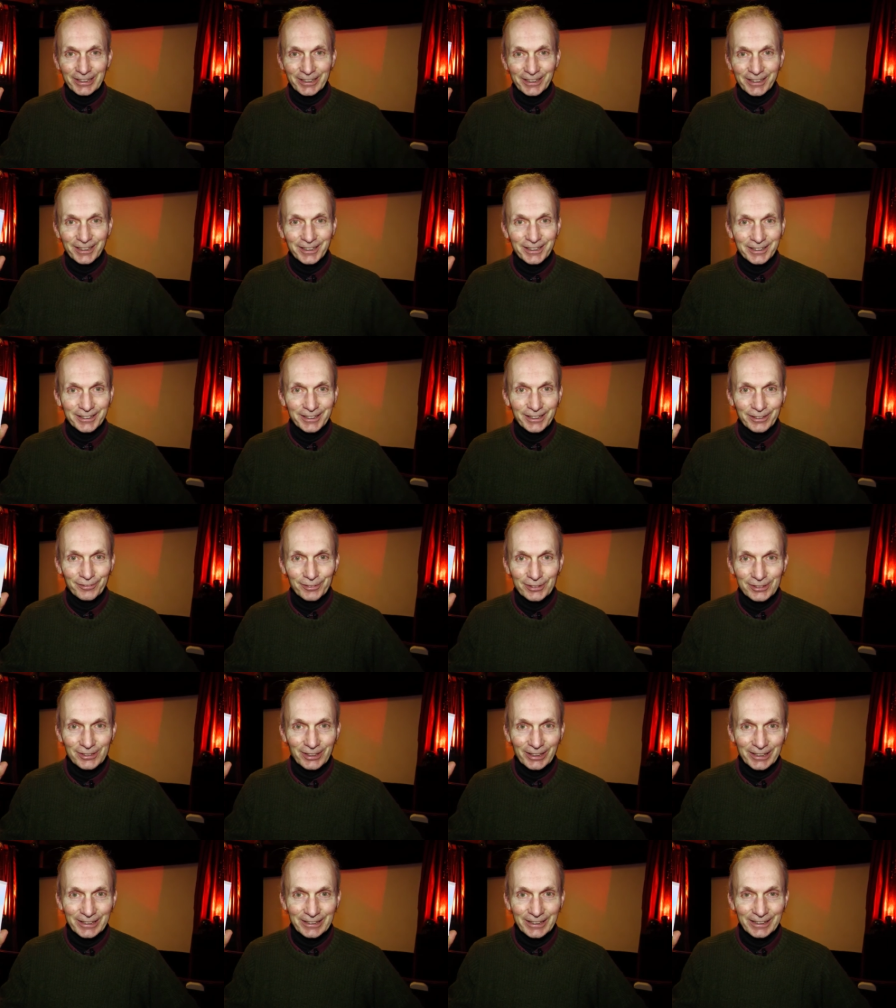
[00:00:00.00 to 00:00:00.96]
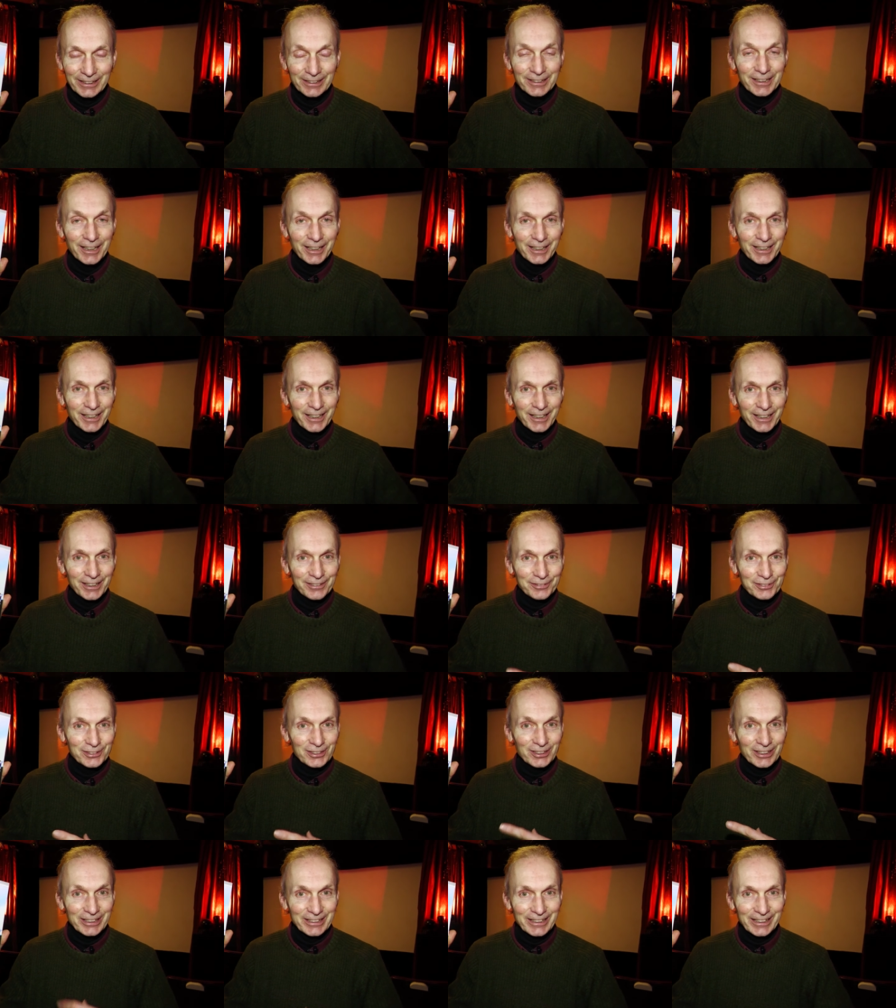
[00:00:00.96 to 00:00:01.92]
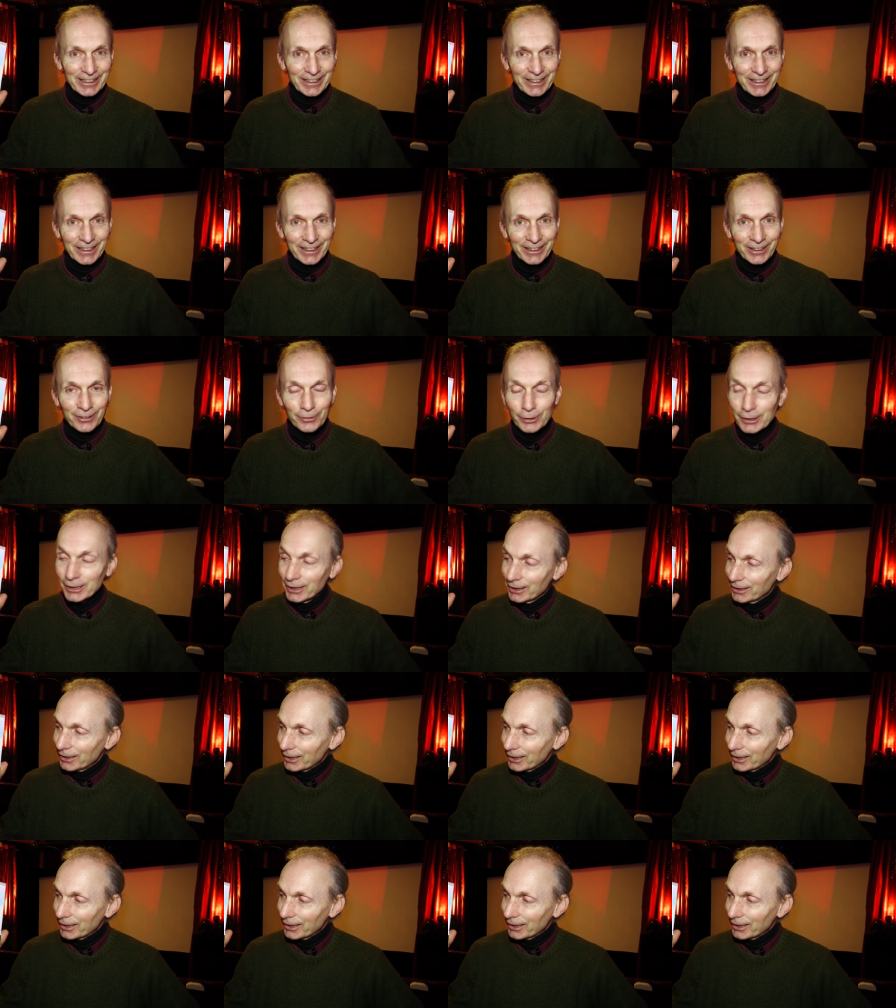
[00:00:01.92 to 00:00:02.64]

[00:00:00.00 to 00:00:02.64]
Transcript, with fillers: it. I'd never seen it. I've seen it now,